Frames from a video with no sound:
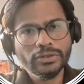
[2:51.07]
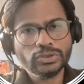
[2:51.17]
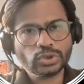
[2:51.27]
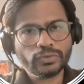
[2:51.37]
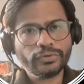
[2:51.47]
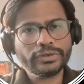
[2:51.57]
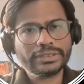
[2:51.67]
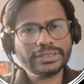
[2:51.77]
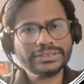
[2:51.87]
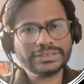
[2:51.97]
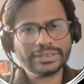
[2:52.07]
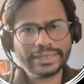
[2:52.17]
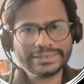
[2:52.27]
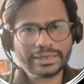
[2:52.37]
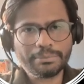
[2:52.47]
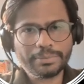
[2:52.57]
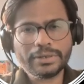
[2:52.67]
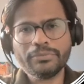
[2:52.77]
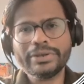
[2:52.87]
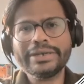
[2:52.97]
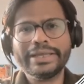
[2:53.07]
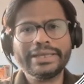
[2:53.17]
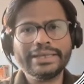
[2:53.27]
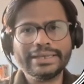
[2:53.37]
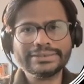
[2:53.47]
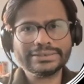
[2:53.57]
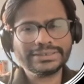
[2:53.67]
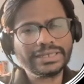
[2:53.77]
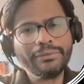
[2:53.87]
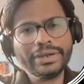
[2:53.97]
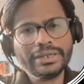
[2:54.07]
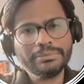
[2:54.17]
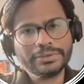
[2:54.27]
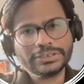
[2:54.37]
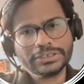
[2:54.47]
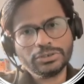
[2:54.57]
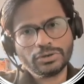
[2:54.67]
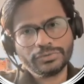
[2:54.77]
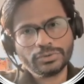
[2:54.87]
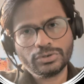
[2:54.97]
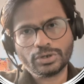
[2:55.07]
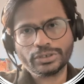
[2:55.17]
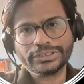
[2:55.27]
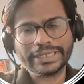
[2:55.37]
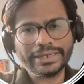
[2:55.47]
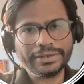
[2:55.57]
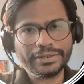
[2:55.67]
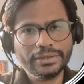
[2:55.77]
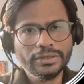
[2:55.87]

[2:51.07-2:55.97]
So for this example, we'll taking as a 17% of your gross salary.